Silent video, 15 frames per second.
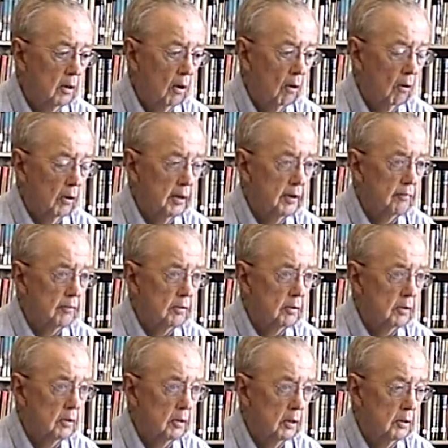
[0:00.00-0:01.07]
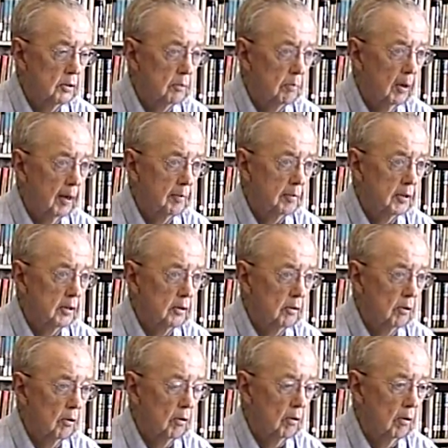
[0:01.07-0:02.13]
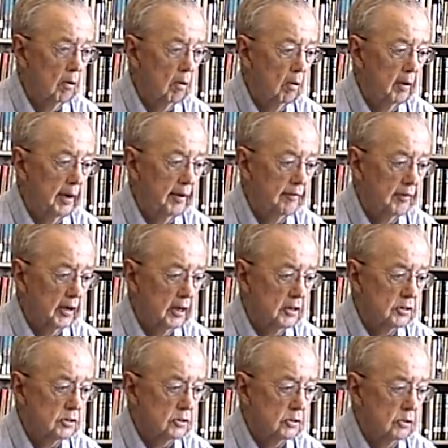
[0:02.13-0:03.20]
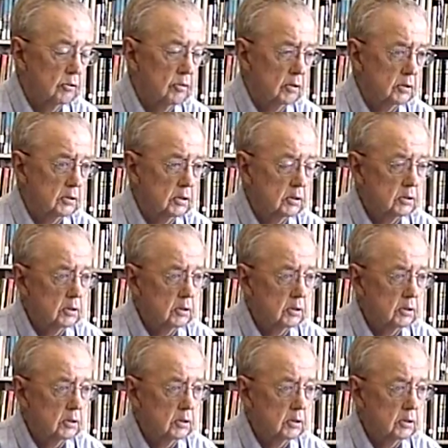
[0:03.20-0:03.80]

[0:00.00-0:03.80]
or even to bombardier or navigation schools.